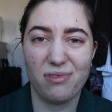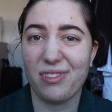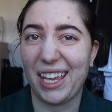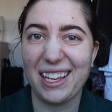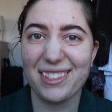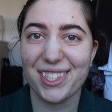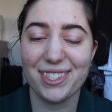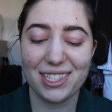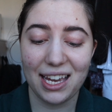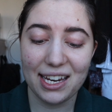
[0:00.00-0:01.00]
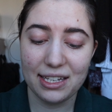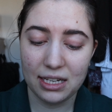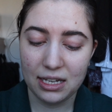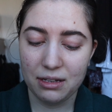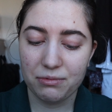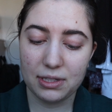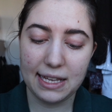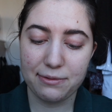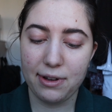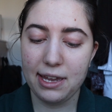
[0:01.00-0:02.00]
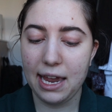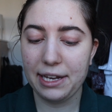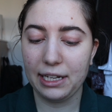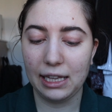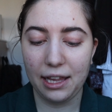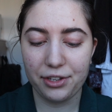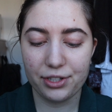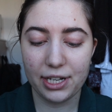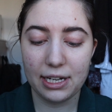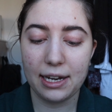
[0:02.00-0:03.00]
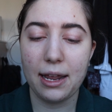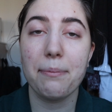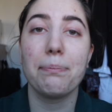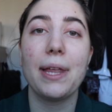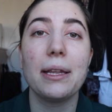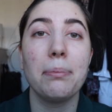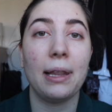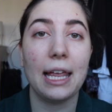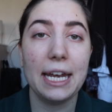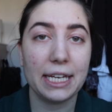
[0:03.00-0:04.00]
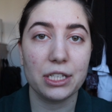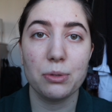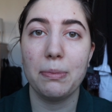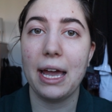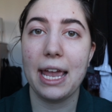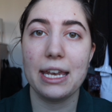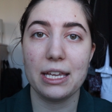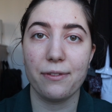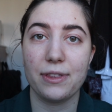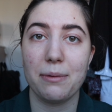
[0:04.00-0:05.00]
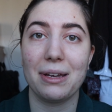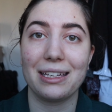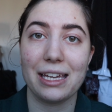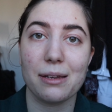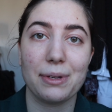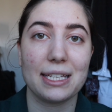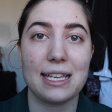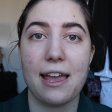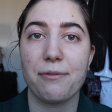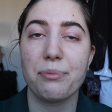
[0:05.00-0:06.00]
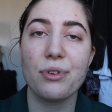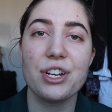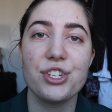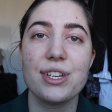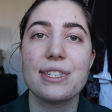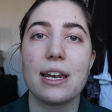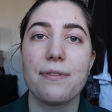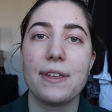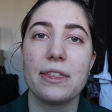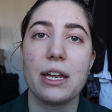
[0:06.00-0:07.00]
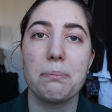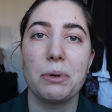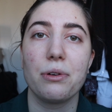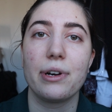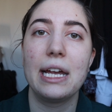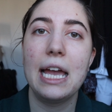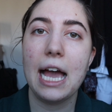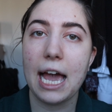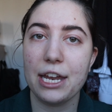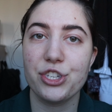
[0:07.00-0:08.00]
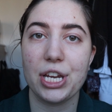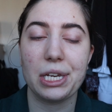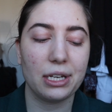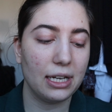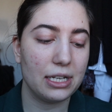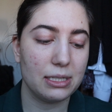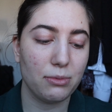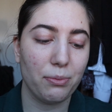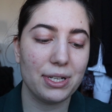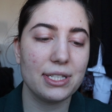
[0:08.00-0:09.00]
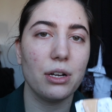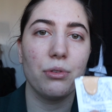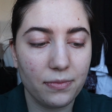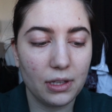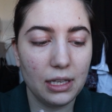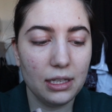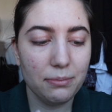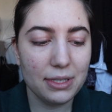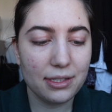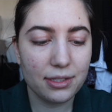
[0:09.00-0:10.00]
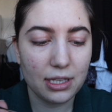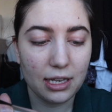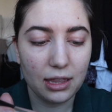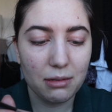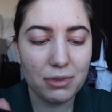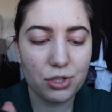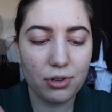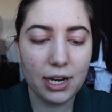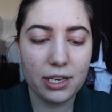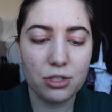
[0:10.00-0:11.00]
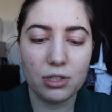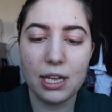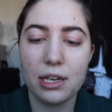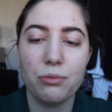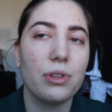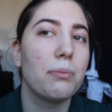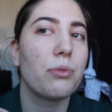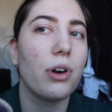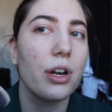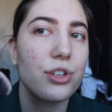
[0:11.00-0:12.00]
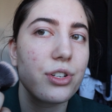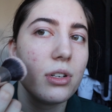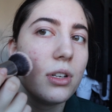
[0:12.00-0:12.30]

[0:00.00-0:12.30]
things inside. So that's why I decluttered them, and I'm not planning to buy any of them again because I have brushes and I think they are more hygienic at the moment. So let me see, let me try to get it with a brush.